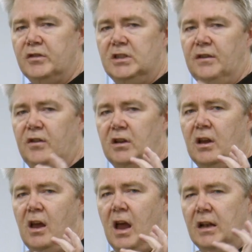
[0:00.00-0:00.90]
certificate
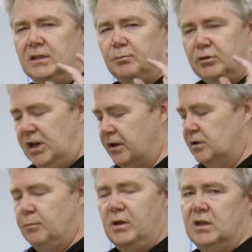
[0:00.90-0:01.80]
and
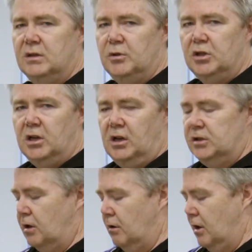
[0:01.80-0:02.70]
pretend to be this machine.
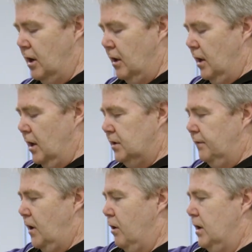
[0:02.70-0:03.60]
So it's a
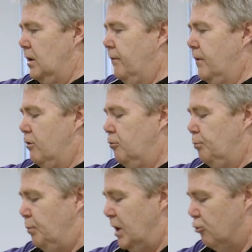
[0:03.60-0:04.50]
very, very
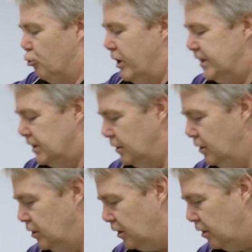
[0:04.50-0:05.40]
big
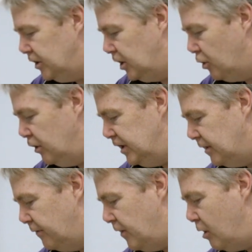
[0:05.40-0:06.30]
reason. Security
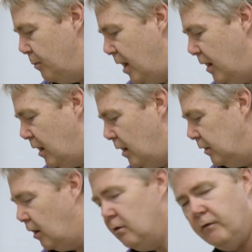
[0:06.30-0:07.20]
is a very,
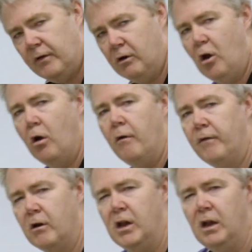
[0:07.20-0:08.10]
very,
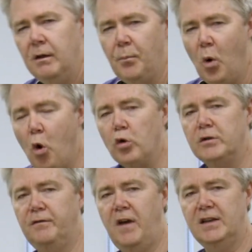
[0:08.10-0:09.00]
very
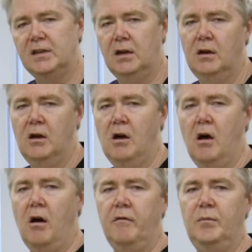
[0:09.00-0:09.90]
important factor
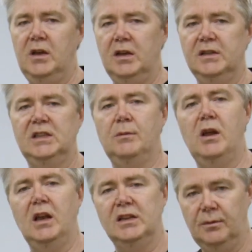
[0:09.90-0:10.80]
of being in cinema
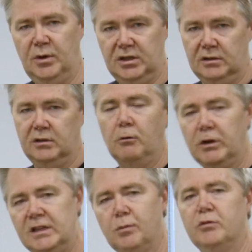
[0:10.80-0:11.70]
and exhibition.
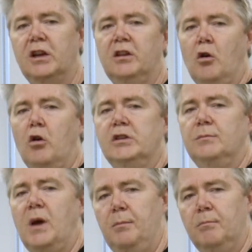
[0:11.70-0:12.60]
We need to protect the
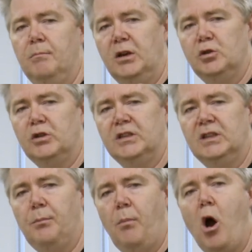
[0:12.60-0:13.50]
content, make sure it doesn't
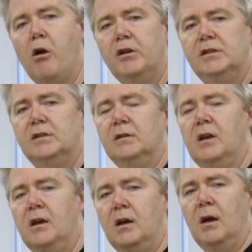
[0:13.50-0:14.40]
get pirated, and
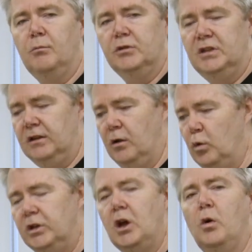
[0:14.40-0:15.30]
protect the
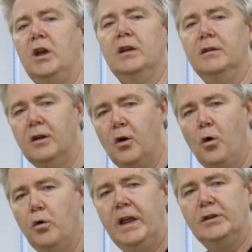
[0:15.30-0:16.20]
windowing and
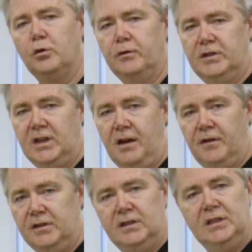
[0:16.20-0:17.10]
all that sort of
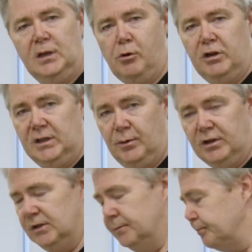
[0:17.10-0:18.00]
stuff as cinema
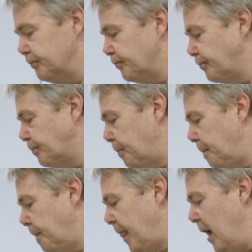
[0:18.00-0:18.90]
exhibitors.
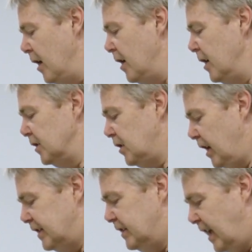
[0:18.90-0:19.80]
So
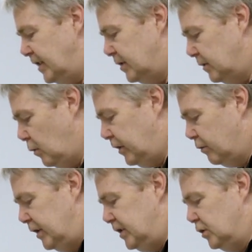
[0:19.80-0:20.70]
yes, that's one of
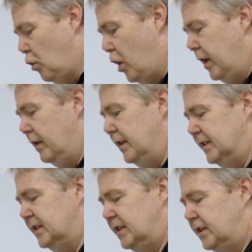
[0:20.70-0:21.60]
the reasons why
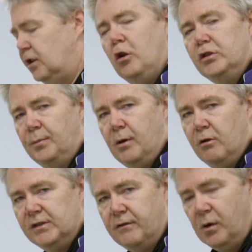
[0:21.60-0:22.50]
these extended closure
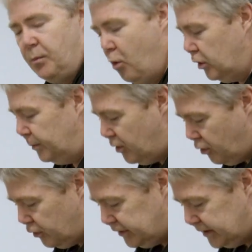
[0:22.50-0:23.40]
periods are very important,
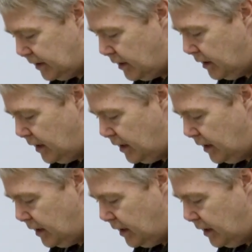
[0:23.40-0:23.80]
because